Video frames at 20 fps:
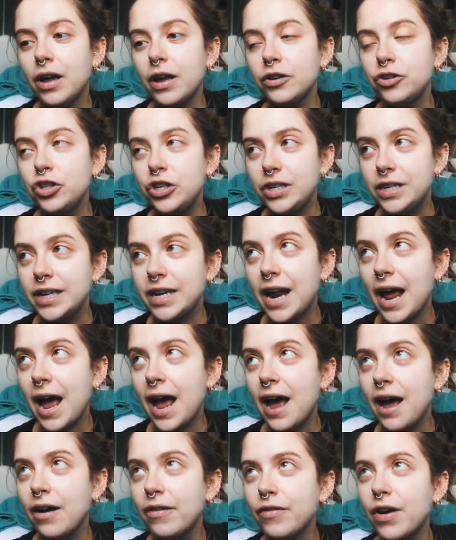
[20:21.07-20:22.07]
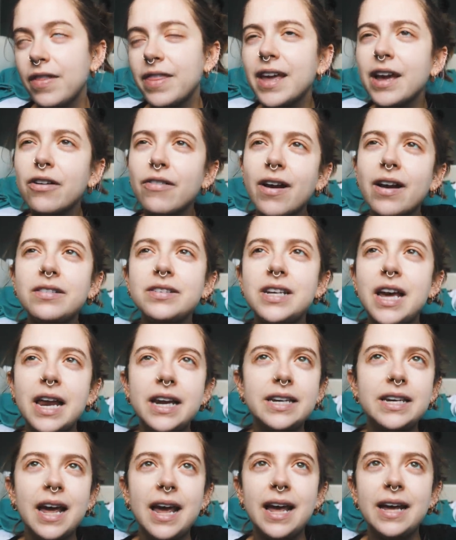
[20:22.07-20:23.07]
she did have I think around
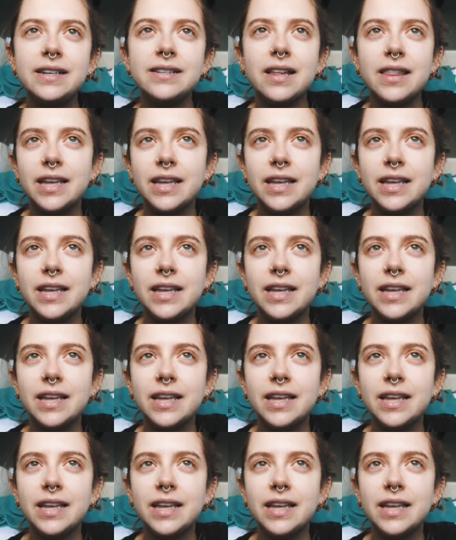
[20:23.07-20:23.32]
10 days